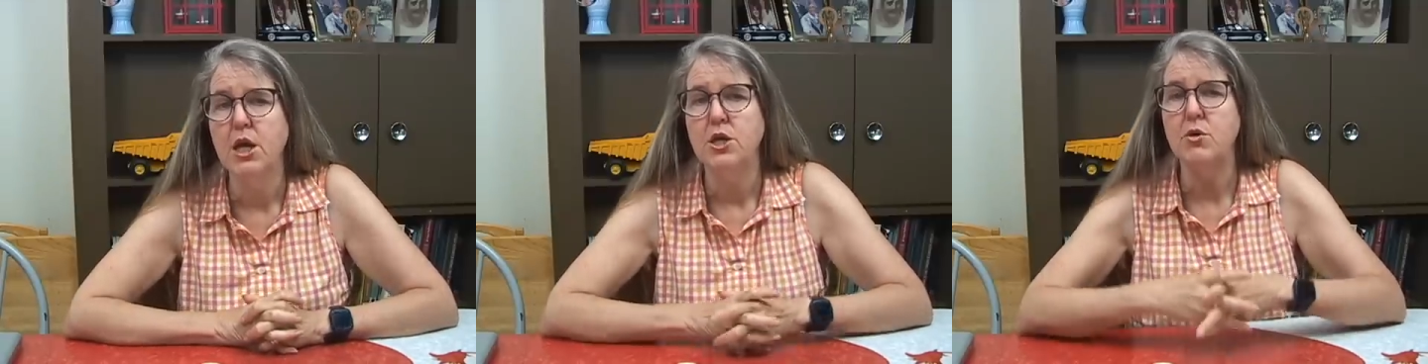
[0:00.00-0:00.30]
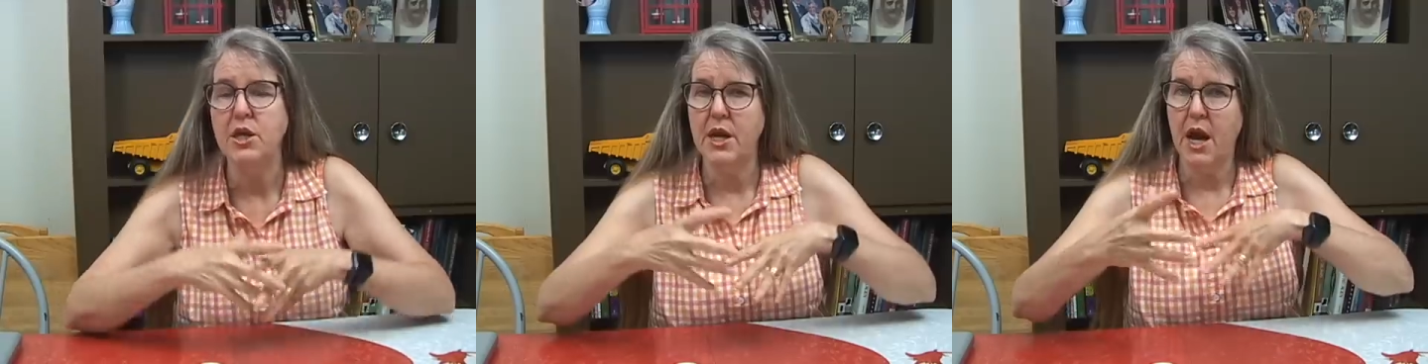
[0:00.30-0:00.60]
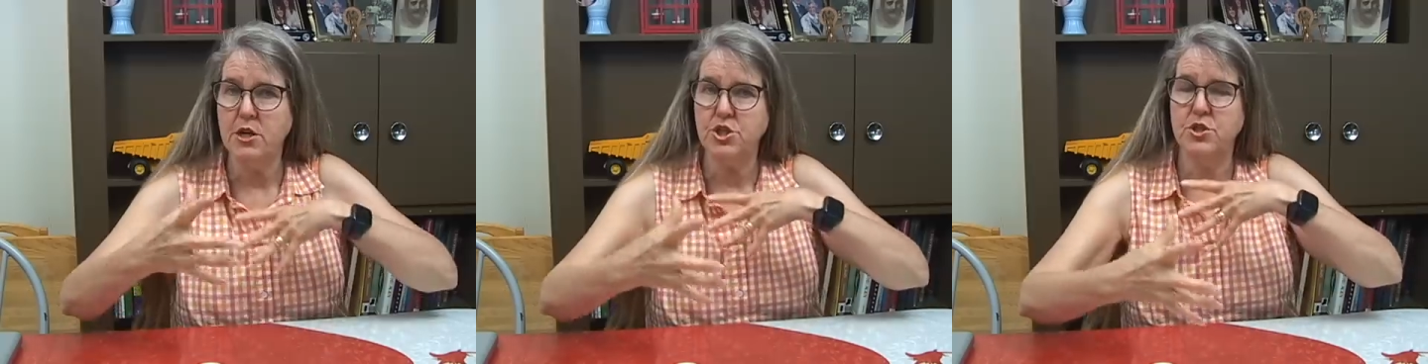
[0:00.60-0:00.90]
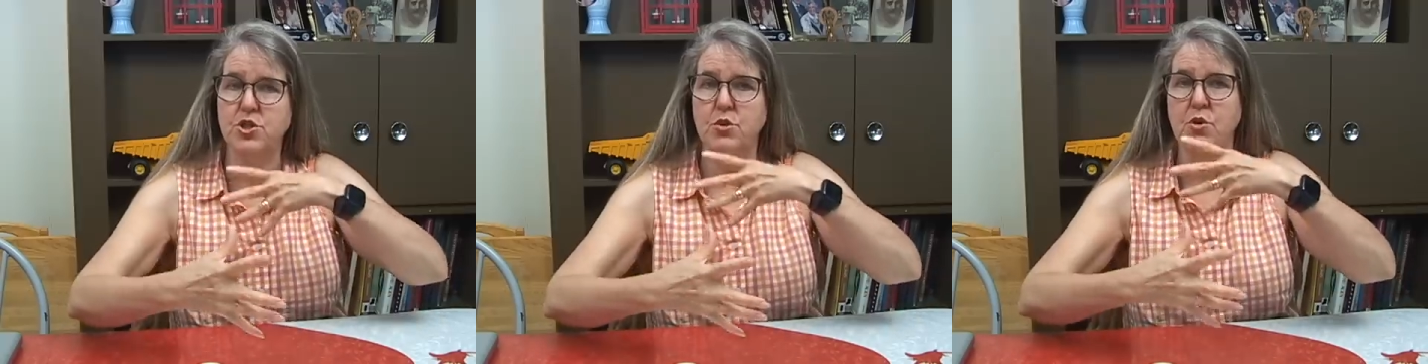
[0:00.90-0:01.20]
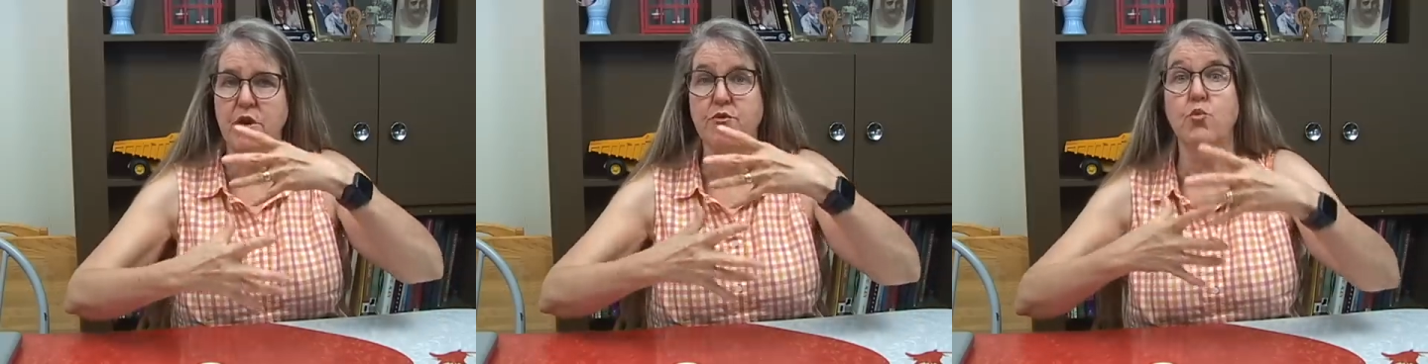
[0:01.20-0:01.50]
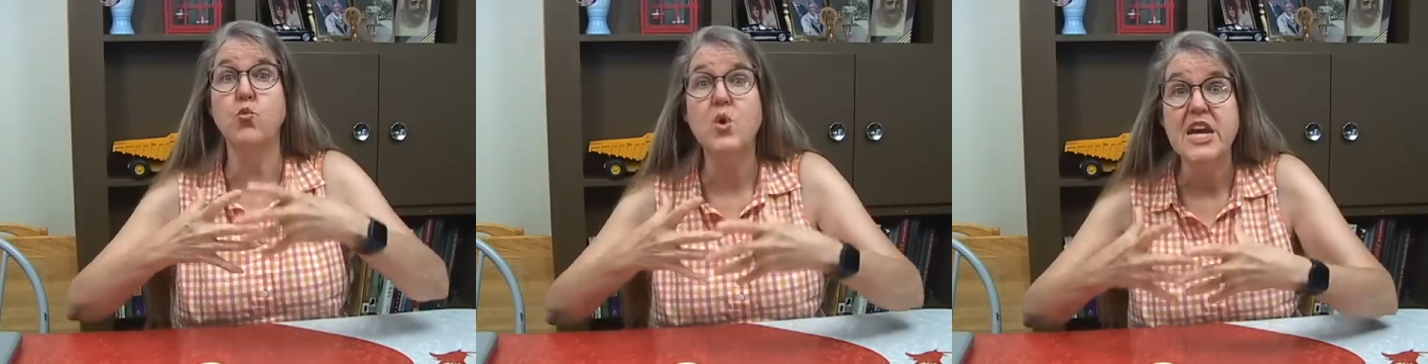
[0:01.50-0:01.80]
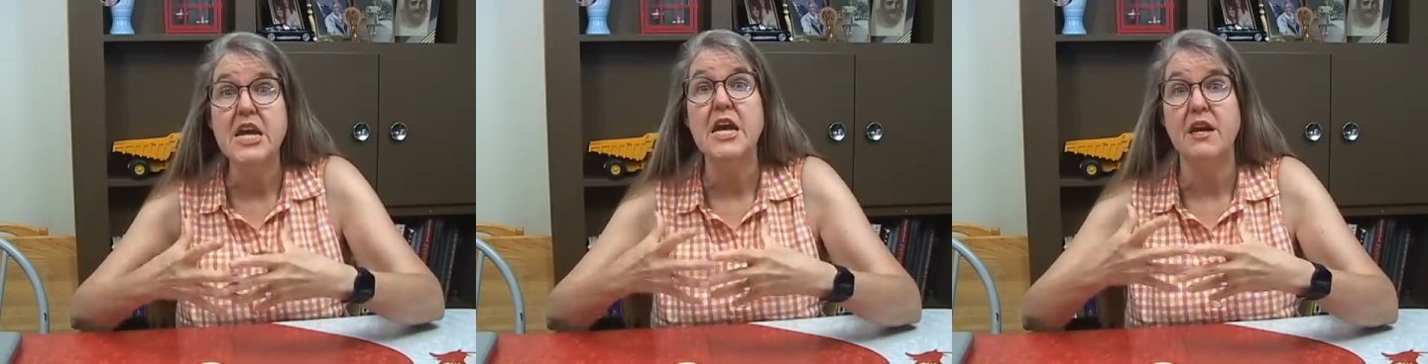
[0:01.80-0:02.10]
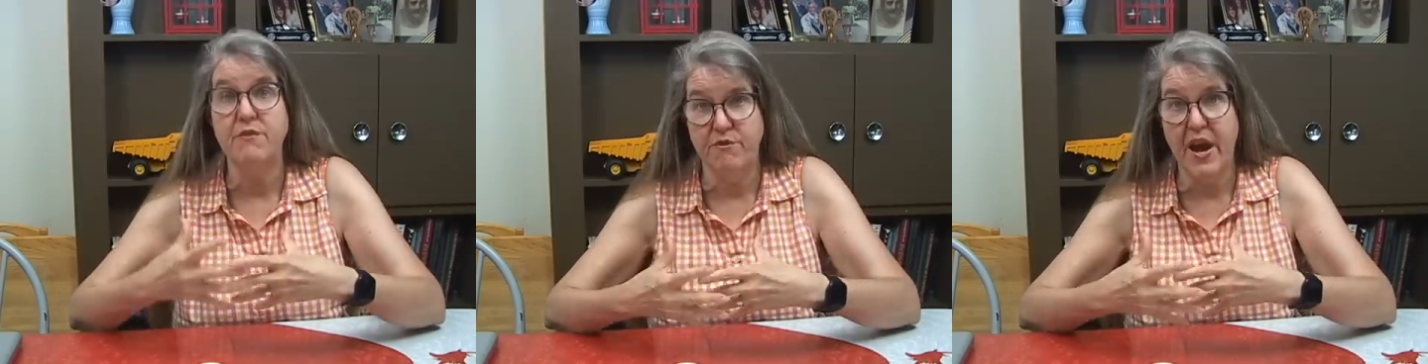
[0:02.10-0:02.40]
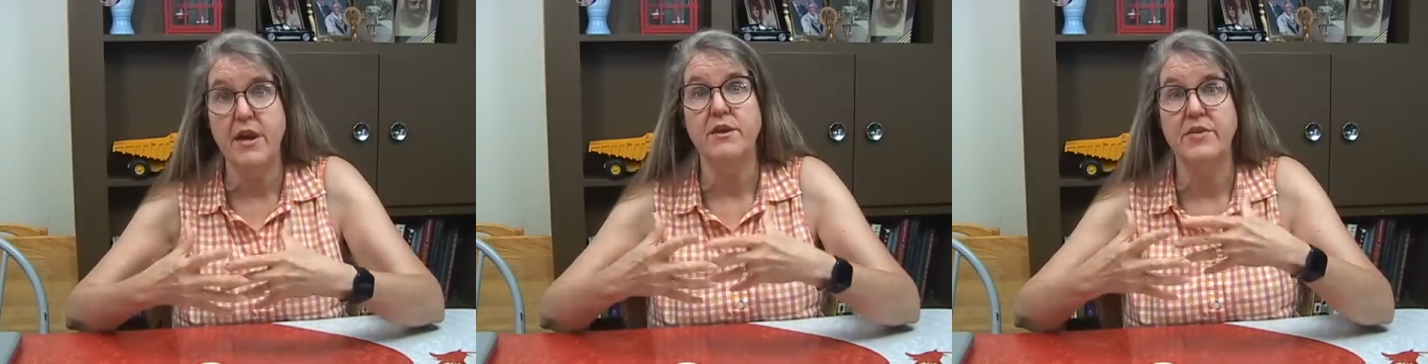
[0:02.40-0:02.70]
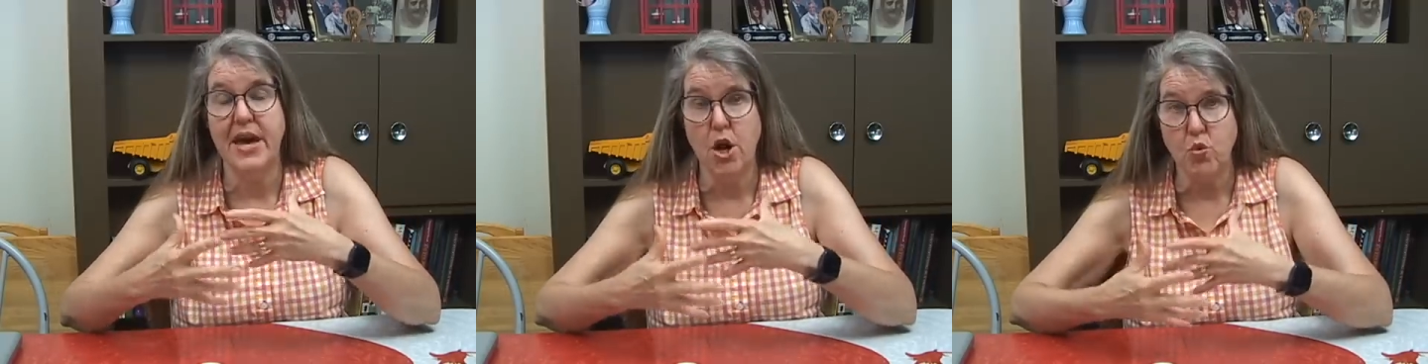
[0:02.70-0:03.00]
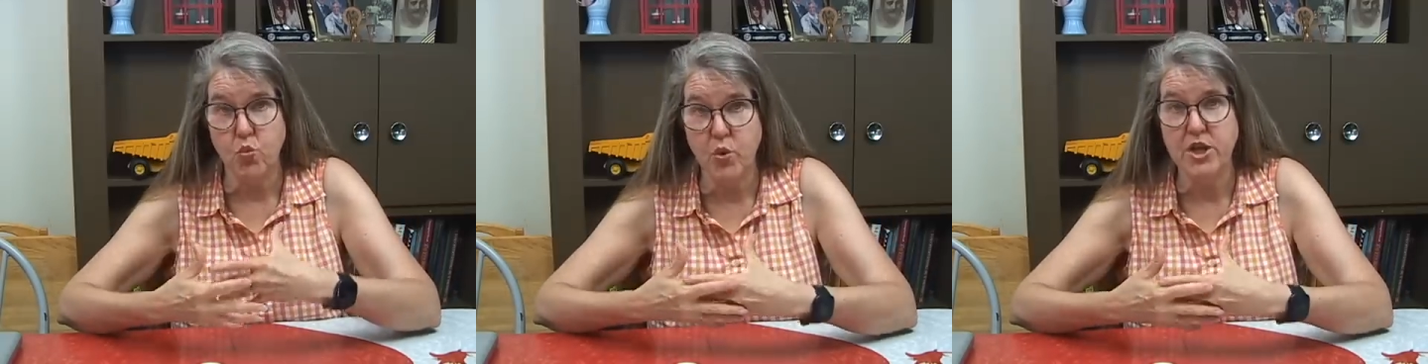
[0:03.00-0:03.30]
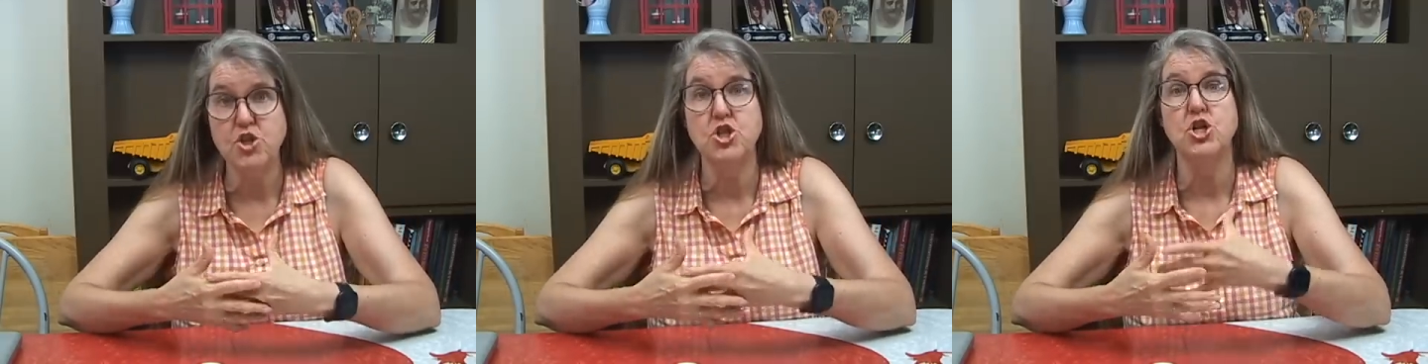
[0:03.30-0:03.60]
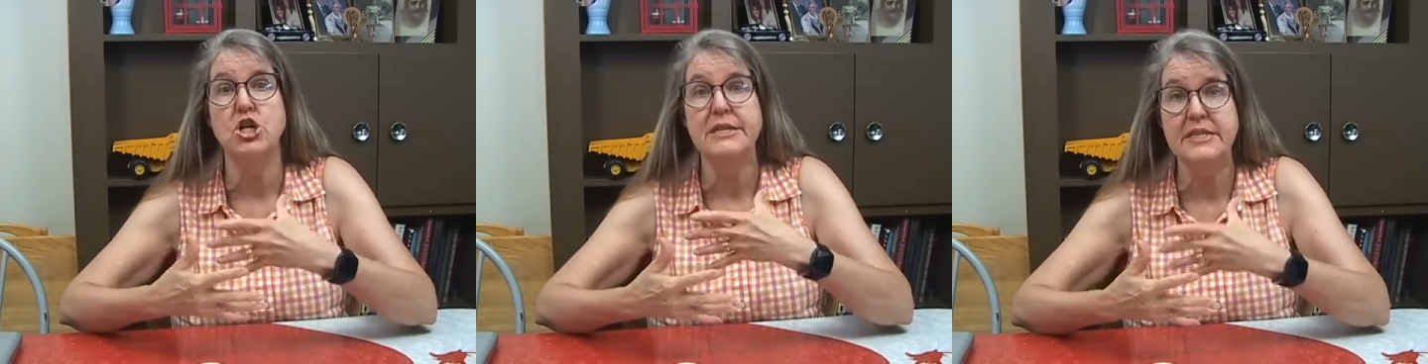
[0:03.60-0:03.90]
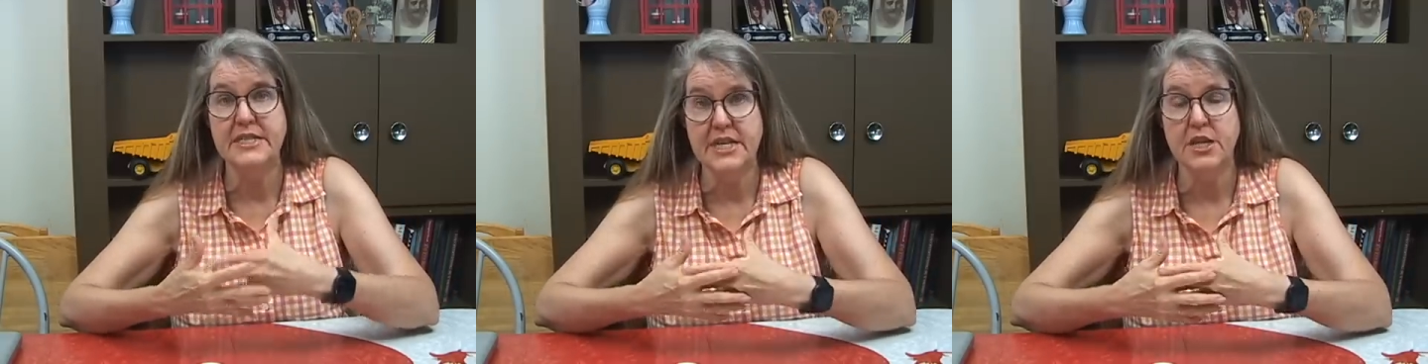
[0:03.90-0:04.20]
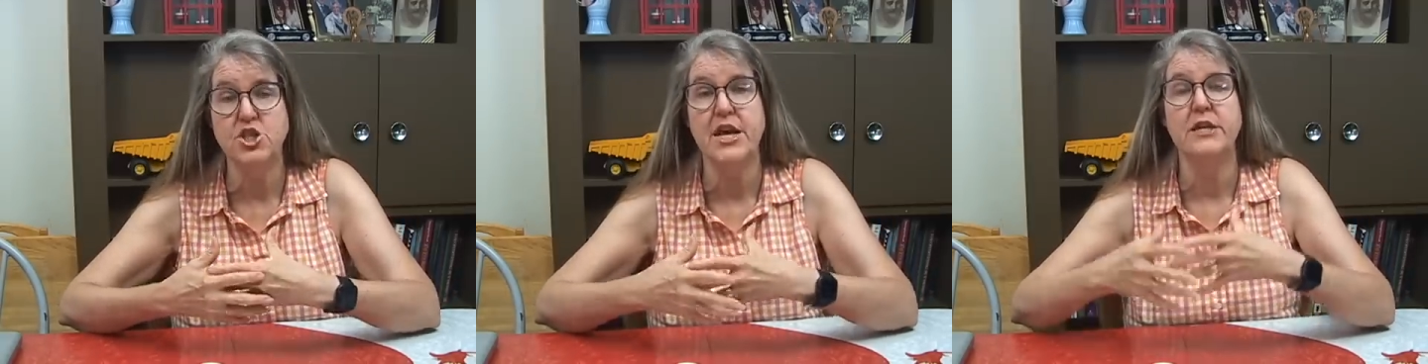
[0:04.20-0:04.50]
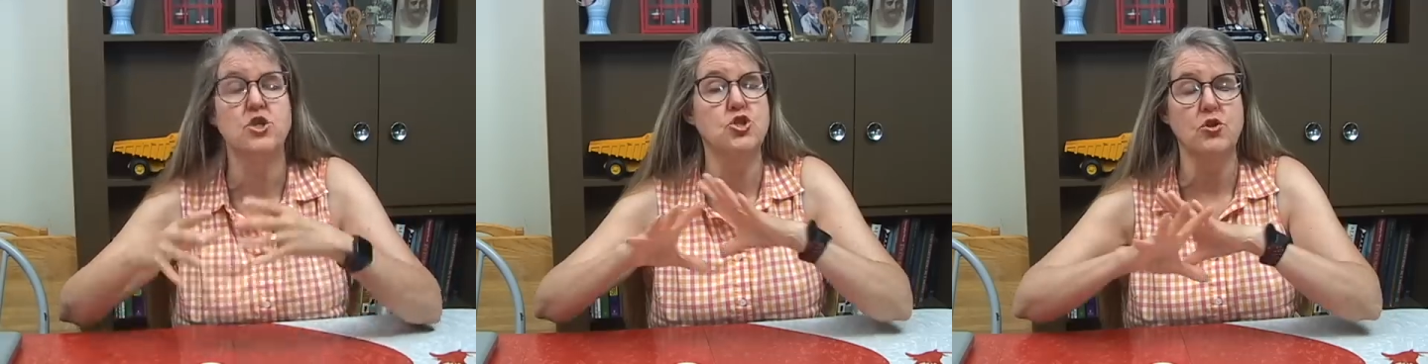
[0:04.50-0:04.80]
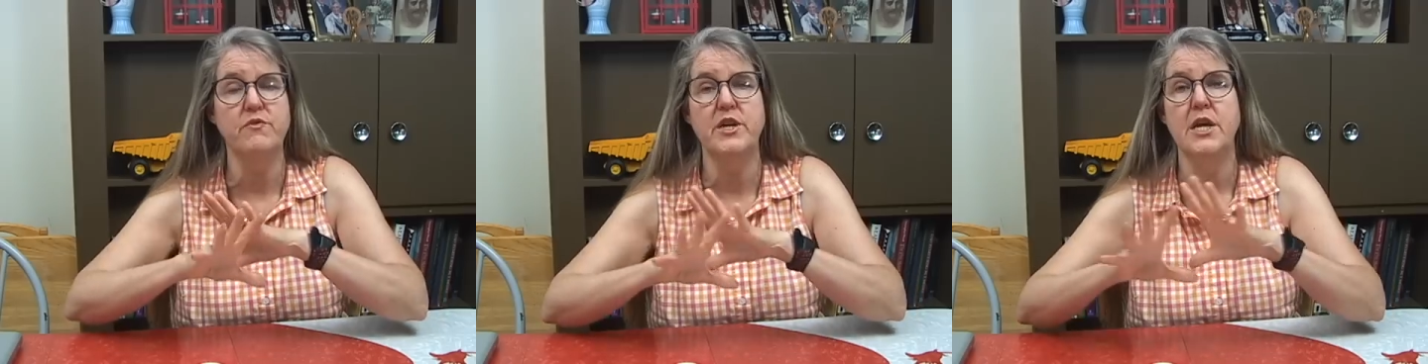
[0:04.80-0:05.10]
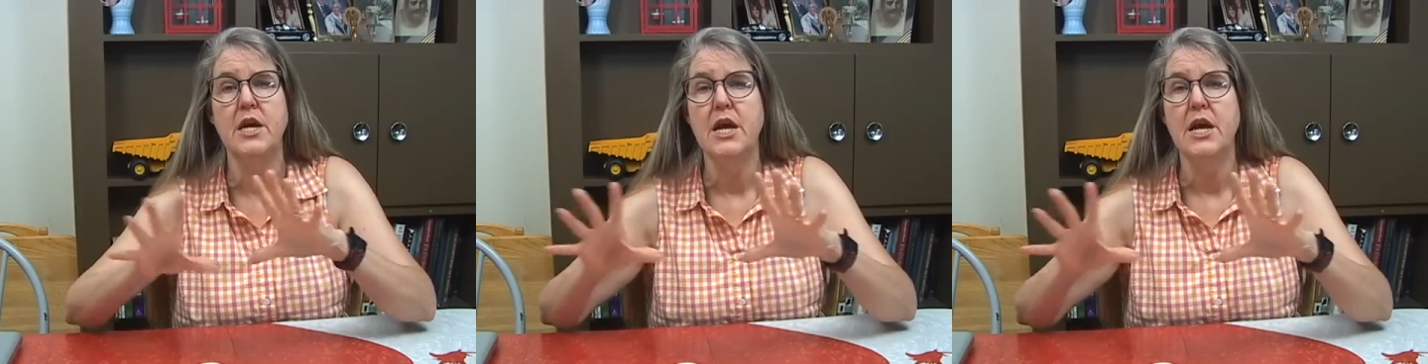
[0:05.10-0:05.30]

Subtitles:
you can actually sort of reinvent that original dish and serve it